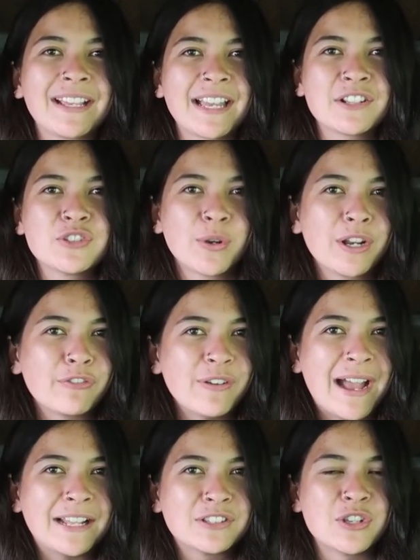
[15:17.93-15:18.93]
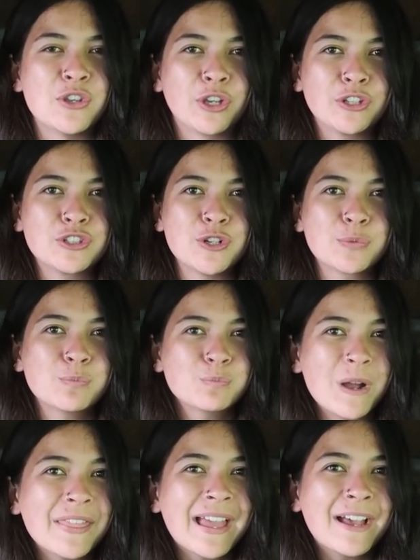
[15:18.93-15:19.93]
I guess you're in a van so you can choose
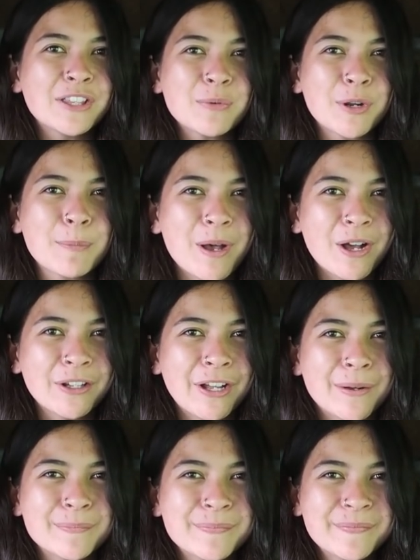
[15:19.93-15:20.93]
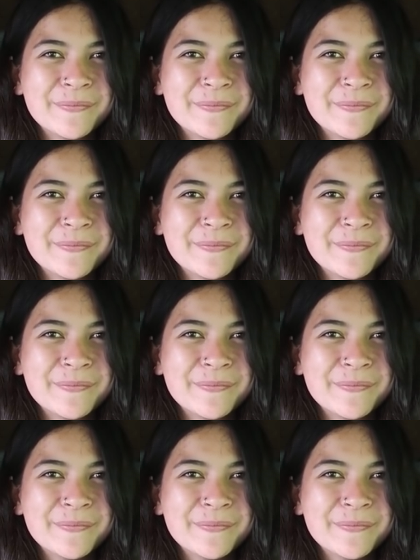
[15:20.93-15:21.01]
where the hell you want to park up.